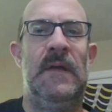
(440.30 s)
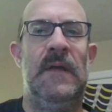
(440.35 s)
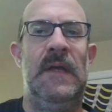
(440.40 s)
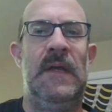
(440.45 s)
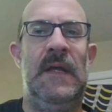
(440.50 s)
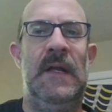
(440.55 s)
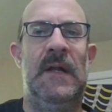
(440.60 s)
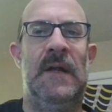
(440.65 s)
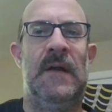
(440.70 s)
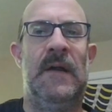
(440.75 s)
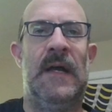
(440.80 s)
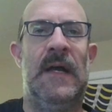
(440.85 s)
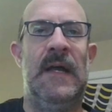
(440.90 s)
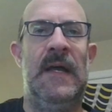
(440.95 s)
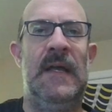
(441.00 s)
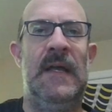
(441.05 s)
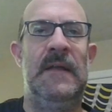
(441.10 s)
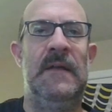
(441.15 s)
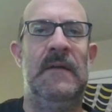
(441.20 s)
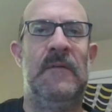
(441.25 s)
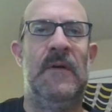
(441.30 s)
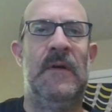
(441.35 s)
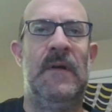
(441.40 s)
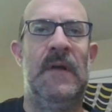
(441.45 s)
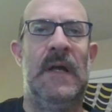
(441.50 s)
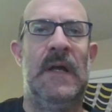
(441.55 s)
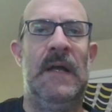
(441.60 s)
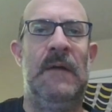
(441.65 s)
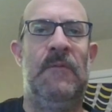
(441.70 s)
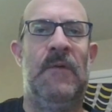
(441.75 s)
Here I
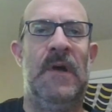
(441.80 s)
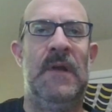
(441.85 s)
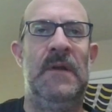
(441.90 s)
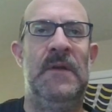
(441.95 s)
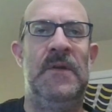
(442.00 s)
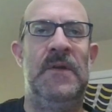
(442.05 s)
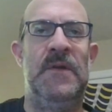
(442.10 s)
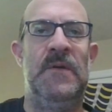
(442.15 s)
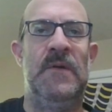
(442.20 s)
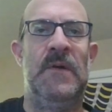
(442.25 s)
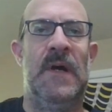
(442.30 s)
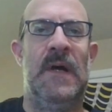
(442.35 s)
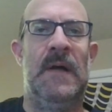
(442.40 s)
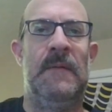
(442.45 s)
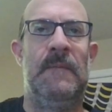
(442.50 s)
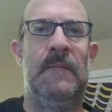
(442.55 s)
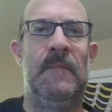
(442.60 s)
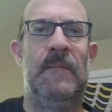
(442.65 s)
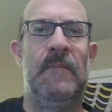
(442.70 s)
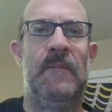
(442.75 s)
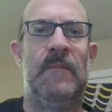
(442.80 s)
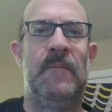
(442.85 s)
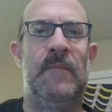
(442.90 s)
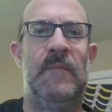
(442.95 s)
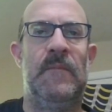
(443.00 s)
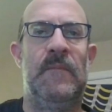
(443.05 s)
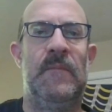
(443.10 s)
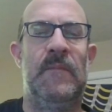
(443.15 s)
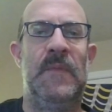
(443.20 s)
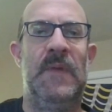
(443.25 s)
wanted to
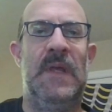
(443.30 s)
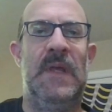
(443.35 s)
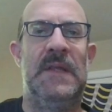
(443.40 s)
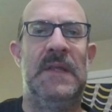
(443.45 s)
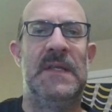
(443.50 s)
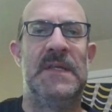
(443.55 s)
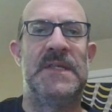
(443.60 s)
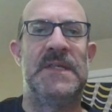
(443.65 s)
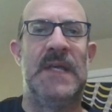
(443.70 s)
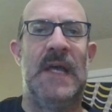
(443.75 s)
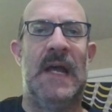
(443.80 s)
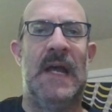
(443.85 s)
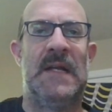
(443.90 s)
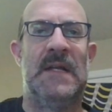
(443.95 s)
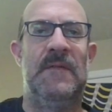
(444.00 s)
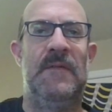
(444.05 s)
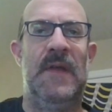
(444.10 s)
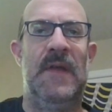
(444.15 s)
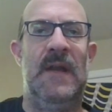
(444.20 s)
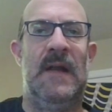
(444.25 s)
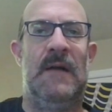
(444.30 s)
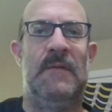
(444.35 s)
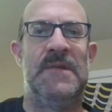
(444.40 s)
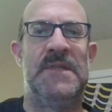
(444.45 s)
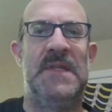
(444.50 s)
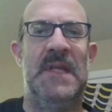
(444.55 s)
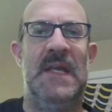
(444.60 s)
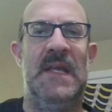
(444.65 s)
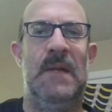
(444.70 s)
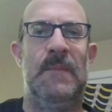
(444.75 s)
get this activated. I
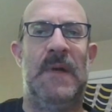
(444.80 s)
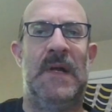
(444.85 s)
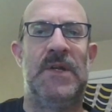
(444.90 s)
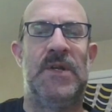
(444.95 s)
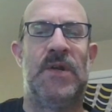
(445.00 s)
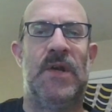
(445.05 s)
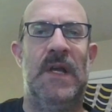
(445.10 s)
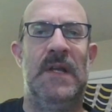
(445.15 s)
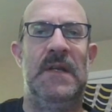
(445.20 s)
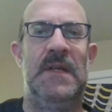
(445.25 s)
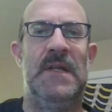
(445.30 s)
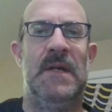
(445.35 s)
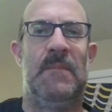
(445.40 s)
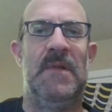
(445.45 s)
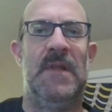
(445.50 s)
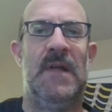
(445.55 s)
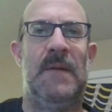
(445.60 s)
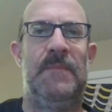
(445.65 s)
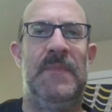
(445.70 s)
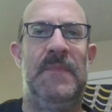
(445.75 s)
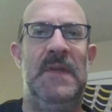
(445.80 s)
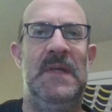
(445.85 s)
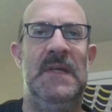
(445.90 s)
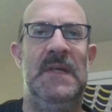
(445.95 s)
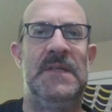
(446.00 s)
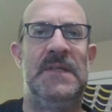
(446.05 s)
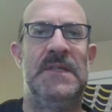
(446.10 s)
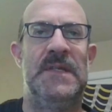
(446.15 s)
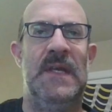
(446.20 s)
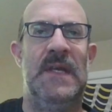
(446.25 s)
was thinking about trying to double up
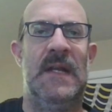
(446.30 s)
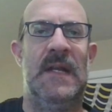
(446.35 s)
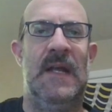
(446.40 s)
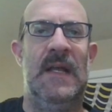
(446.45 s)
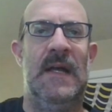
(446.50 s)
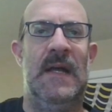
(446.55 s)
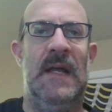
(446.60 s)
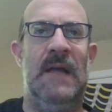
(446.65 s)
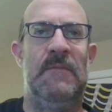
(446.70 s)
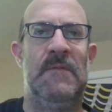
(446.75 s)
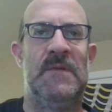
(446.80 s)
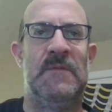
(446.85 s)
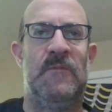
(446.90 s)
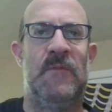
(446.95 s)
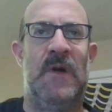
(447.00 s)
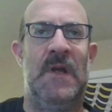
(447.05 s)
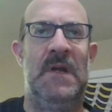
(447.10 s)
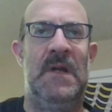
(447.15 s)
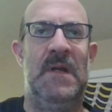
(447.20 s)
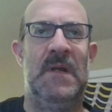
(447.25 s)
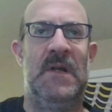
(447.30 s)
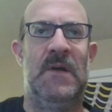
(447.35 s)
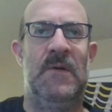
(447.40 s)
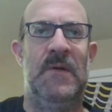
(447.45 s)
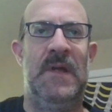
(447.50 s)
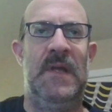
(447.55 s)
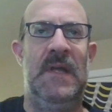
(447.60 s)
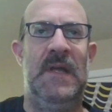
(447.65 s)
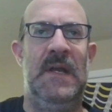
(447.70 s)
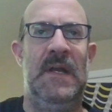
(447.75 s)
these, and I wanted to go
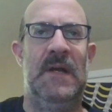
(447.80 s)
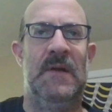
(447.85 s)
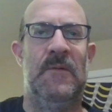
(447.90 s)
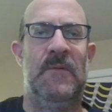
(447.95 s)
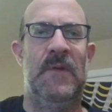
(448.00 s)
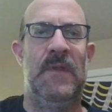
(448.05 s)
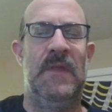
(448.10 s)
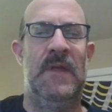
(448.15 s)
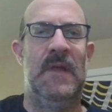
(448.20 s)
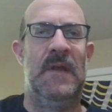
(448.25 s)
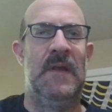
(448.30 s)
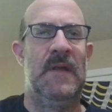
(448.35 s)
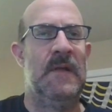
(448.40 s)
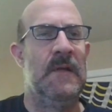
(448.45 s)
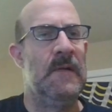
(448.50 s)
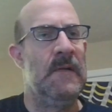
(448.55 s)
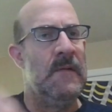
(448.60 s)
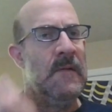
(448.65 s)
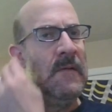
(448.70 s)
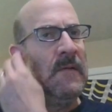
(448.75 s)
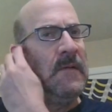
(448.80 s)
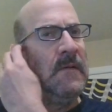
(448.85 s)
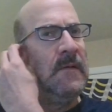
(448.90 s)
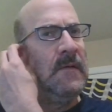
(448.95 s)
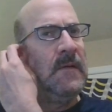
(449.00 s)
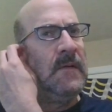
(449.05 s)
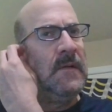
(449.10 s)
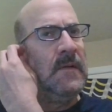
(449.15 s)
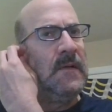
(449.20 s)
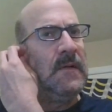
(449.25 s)
here with it.
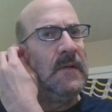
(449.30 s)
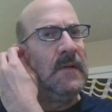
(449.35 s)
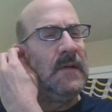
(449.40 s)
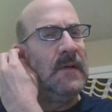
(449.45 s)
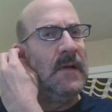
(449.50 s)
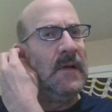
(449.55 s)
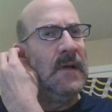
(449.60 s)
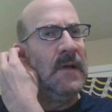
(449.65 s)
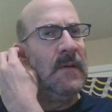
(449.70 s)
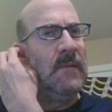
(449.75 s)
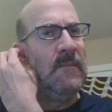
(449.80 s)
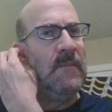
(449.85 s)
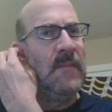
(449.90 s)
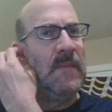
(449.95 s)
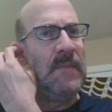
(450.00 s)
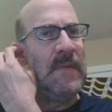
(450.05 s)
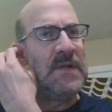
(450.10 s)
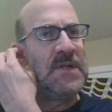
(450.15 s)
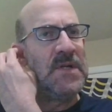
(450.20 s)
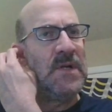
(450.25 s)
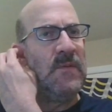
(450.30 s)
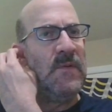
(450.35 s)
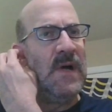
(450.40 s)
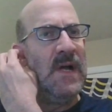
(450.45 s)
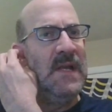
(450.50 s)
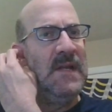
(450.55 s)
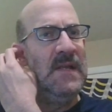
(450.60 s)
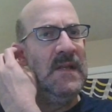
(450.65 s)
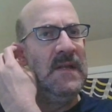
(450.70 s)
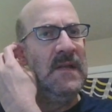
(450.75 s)
I'm not sure
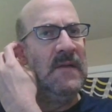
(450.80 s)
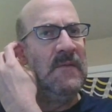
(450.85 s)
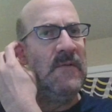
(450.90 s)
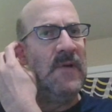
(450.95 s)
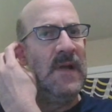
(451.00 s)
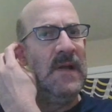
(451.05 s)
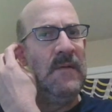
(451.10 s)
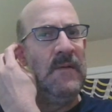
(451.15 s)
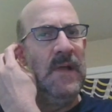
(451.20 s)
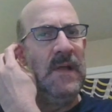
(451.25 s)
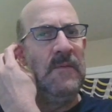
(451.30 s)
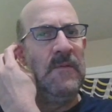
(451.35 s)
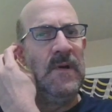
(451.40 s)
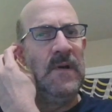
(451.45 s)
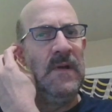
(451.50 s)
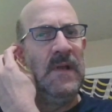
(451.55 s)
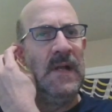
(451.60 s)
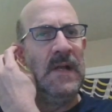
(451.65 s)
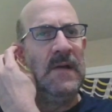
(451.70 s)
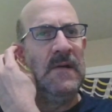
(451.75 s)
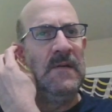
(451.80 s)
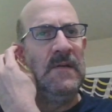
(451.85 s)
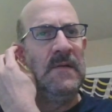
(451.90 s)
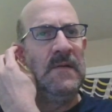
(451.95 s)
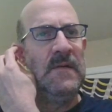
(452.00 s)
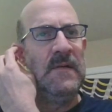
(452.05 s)
why I didn't. Where did I go?